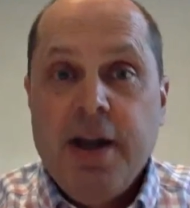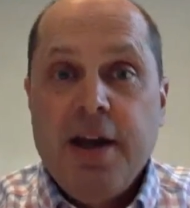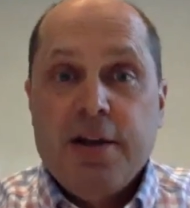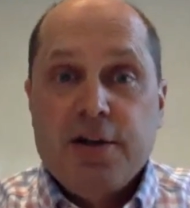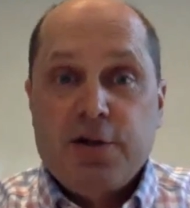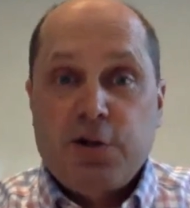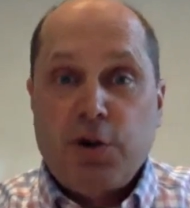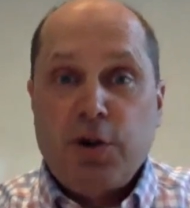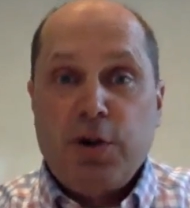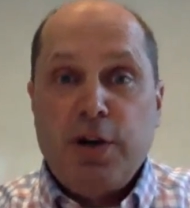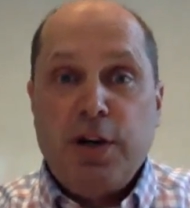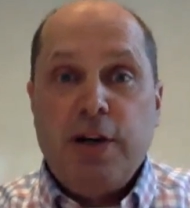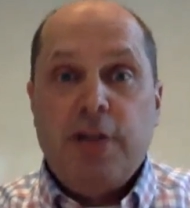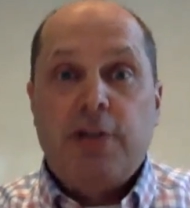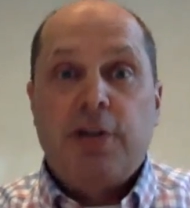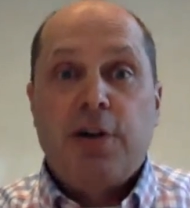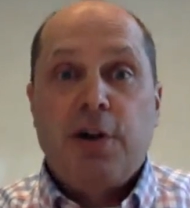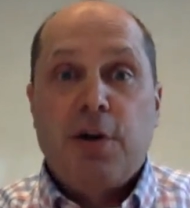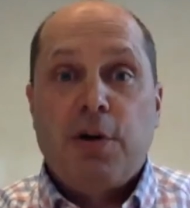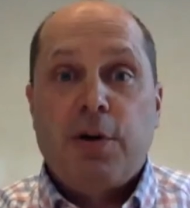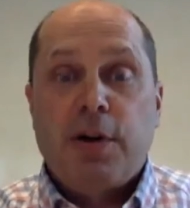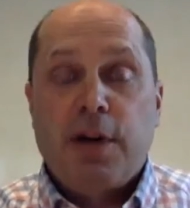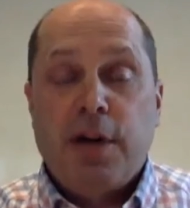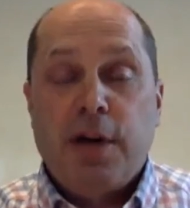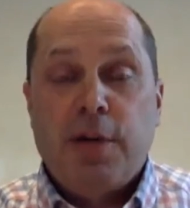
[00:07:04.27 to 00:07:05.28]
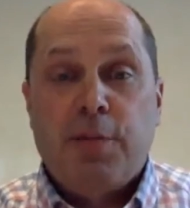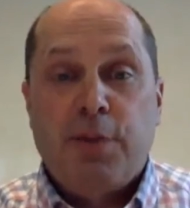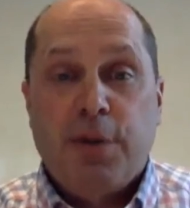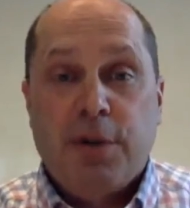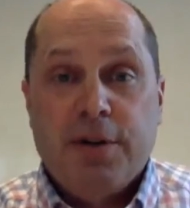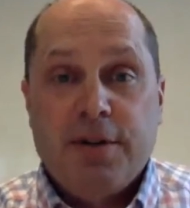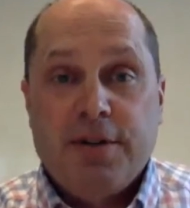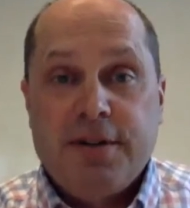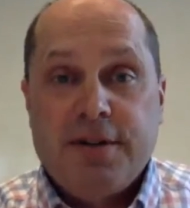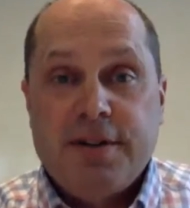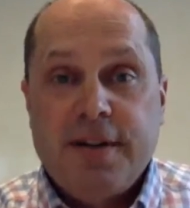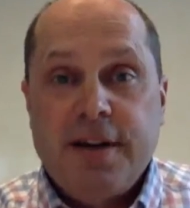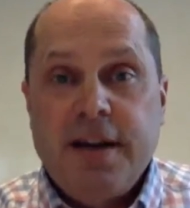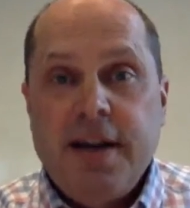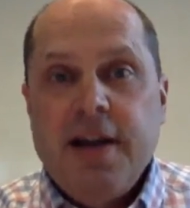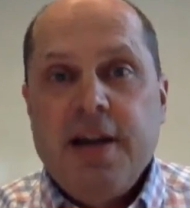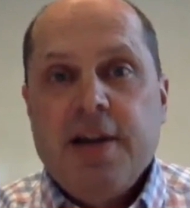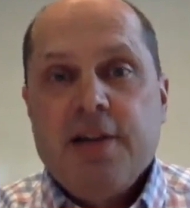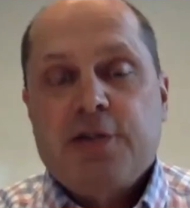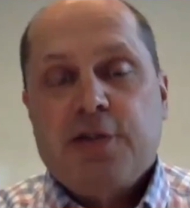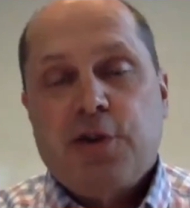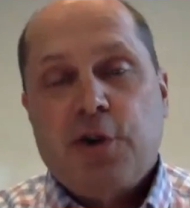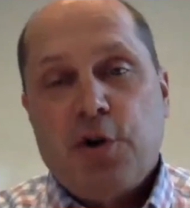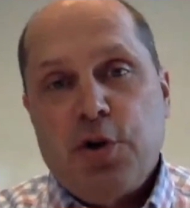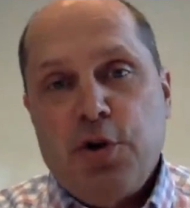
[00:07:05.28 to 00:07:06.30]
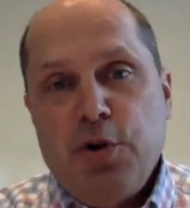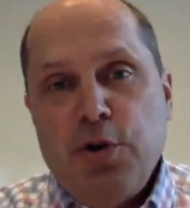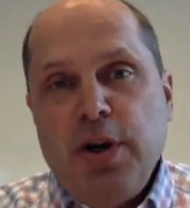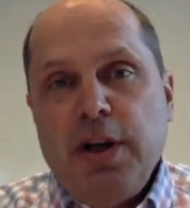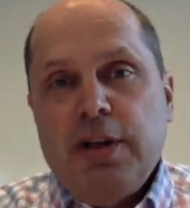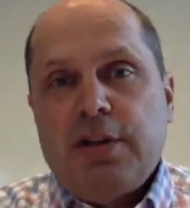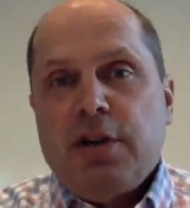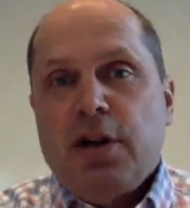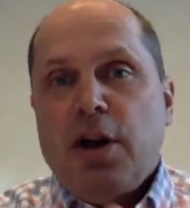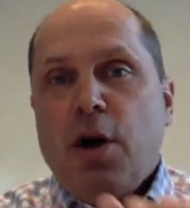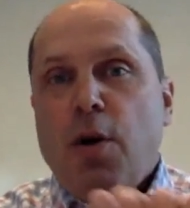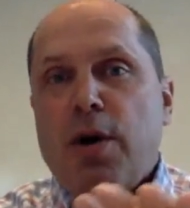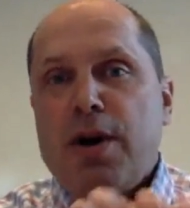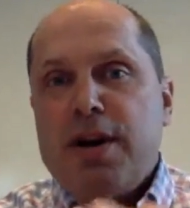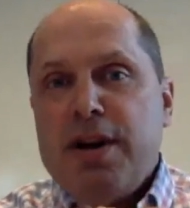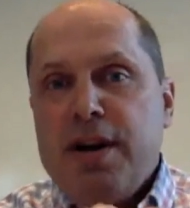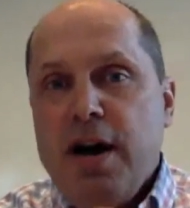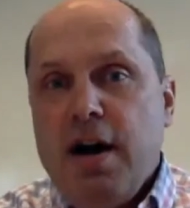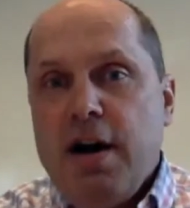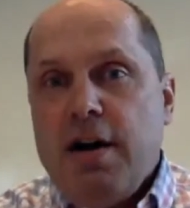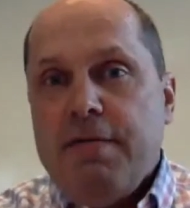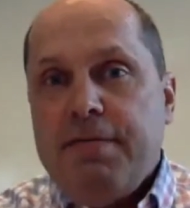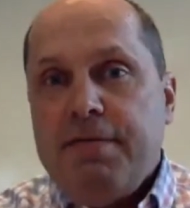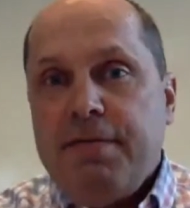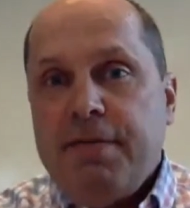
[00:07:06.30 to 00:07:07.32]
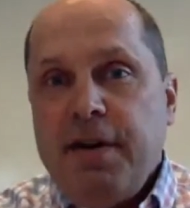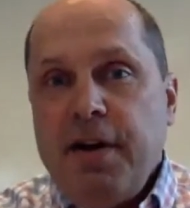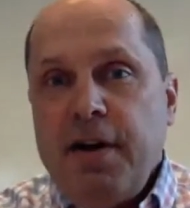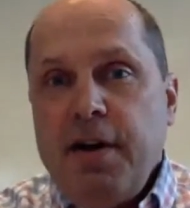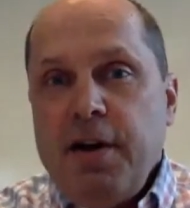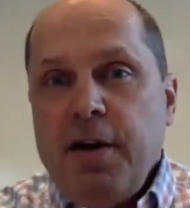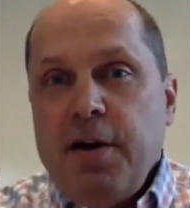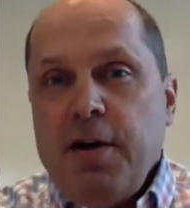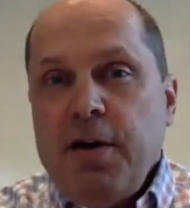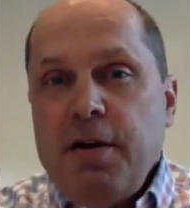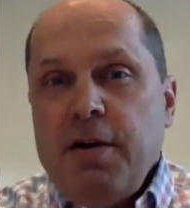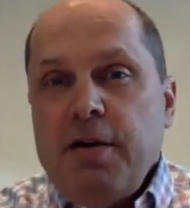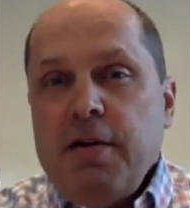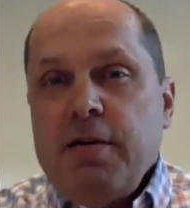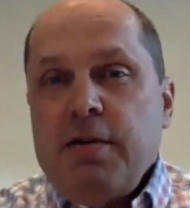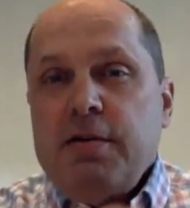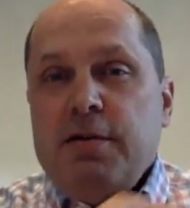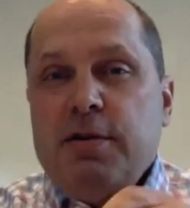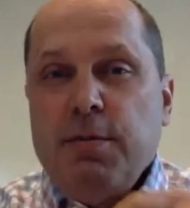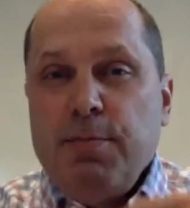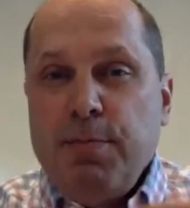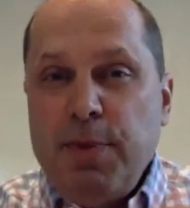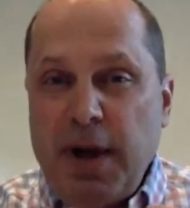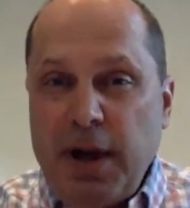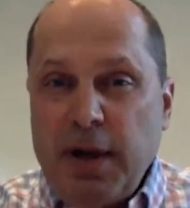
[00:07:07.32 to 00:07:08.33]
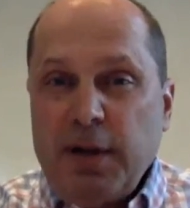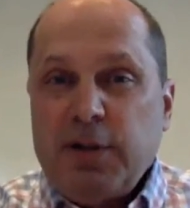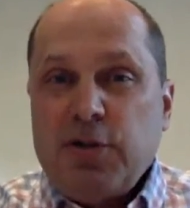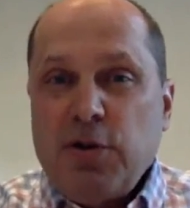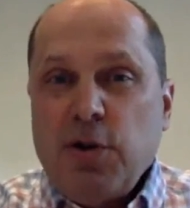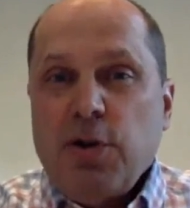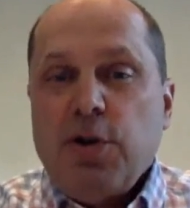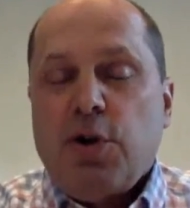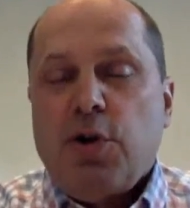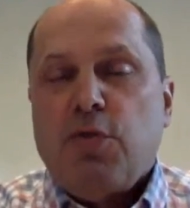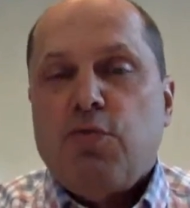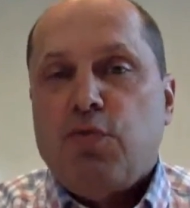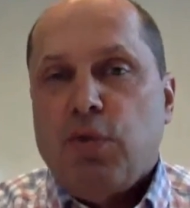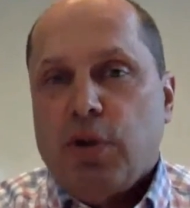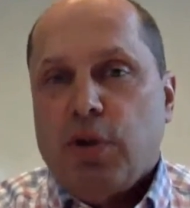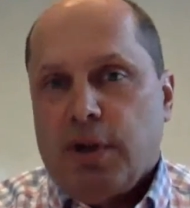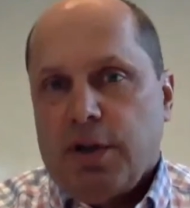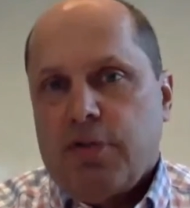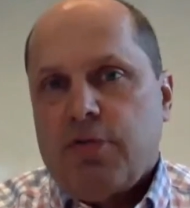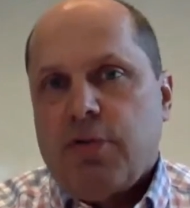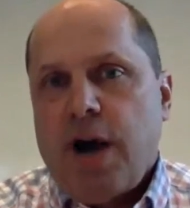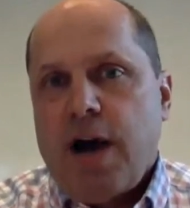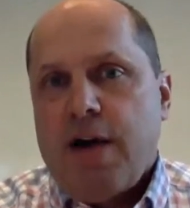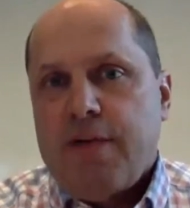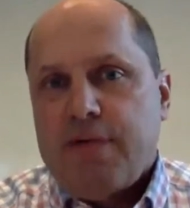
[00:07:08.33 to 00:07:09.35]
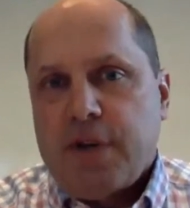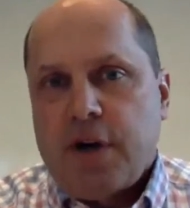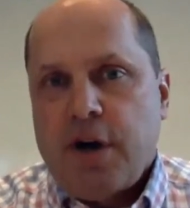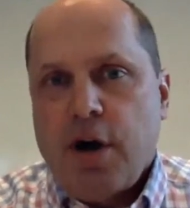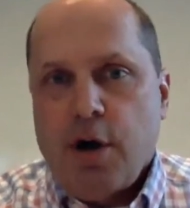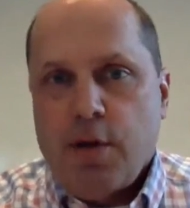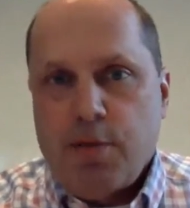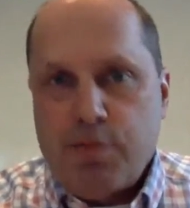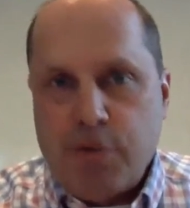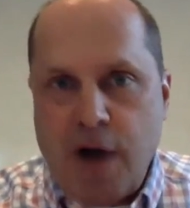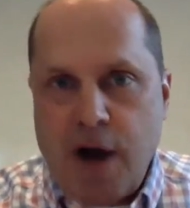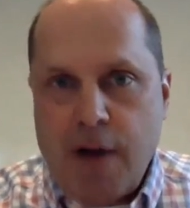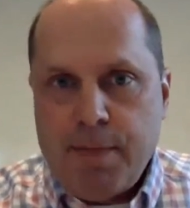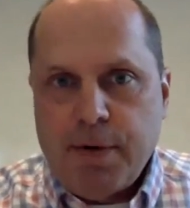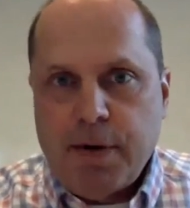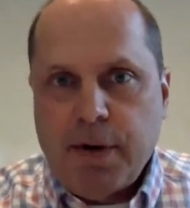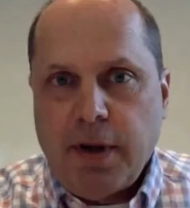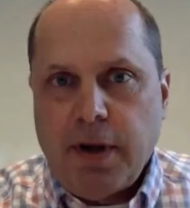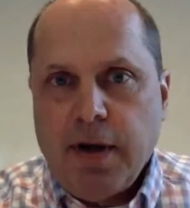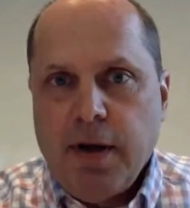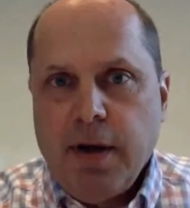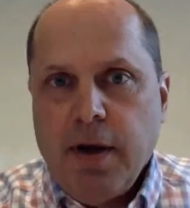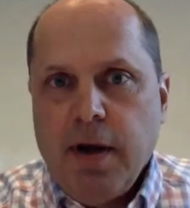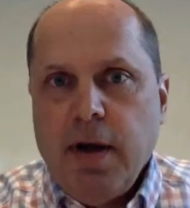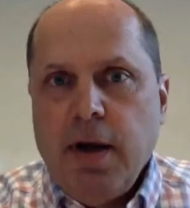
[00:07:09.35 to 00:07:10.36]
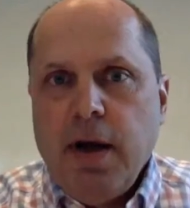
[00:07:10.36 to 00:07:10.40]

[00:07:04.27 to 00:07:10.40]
So you need to know the inputs. So you need to know enough to make sure you can really drive the car properly.